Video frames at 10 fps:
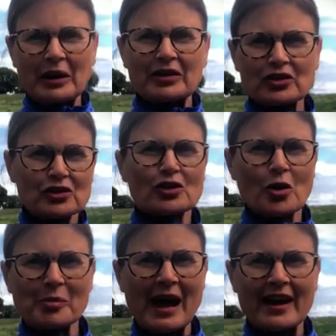my
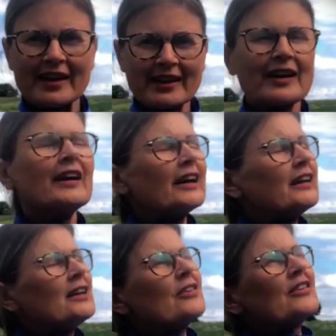top layer
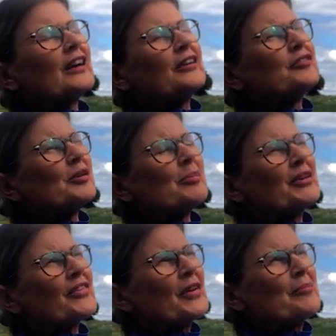and using it for a
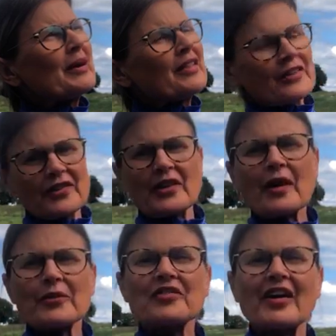bit of sunbathing, so
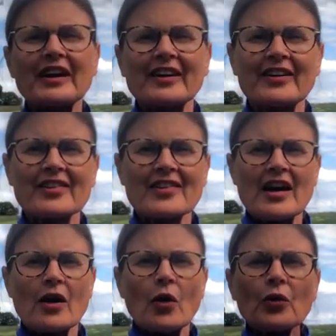that was very nice.
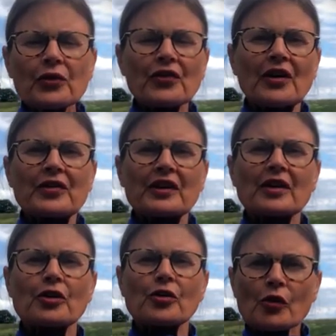Also,
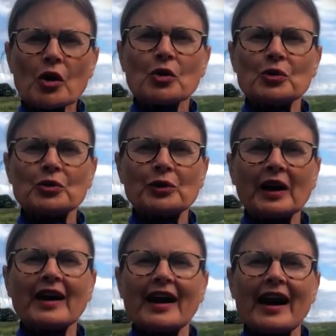the crew
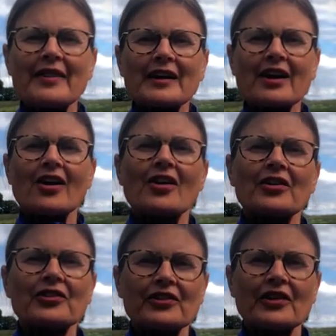and the
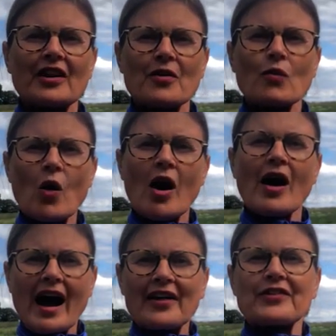cast
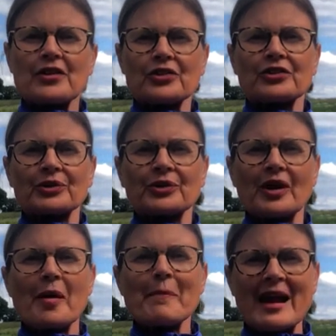were, as
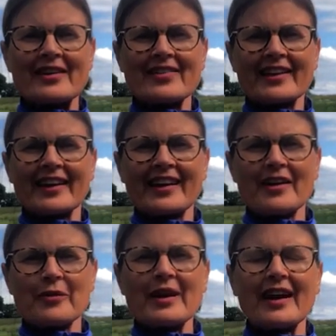usual, amazing.
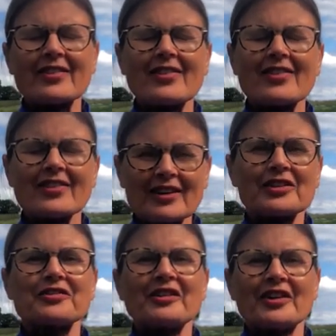We had
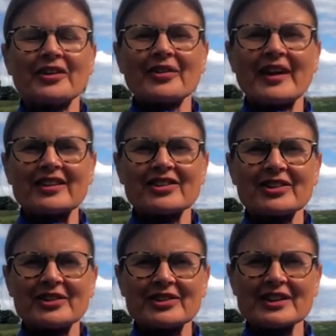such fun on that
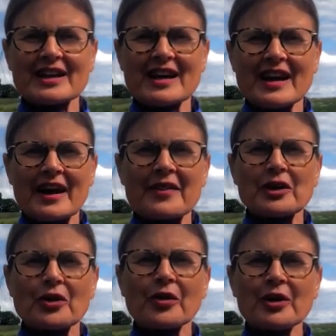shoot,
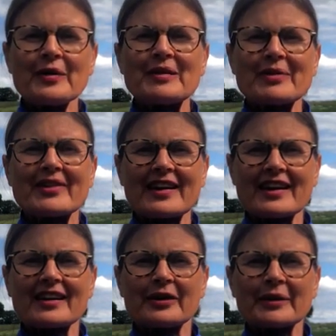and the crew in
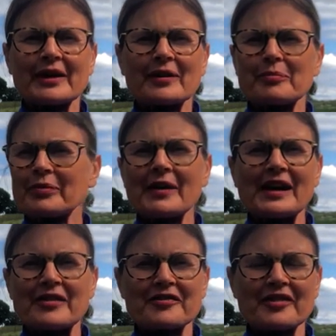particular were
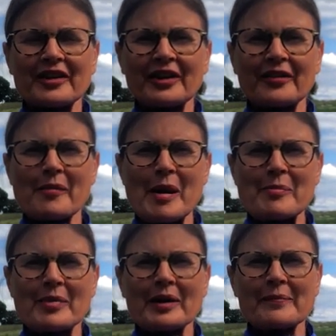brilliant fun. I
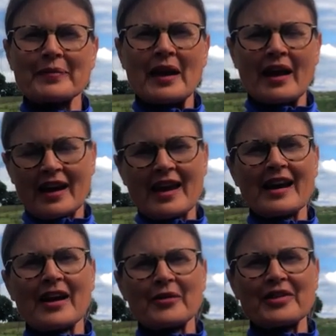remember
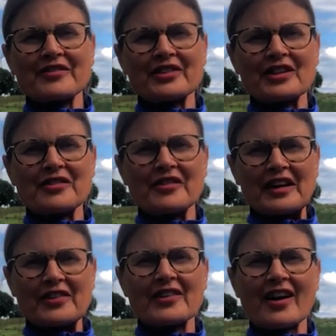hanging out with the visual
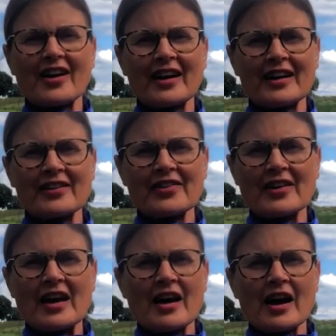effects
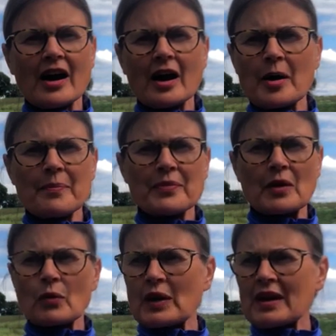guys.
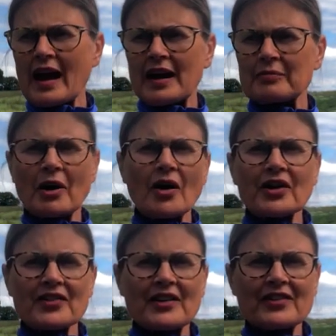We had
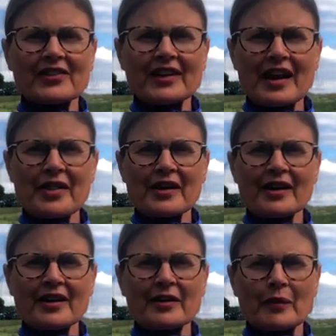parties
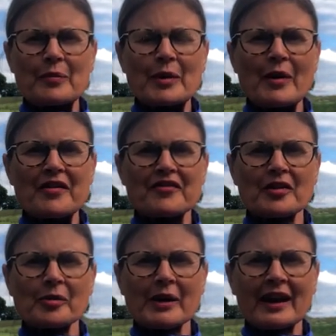together when we weren't
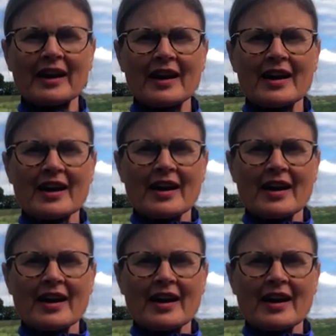filming,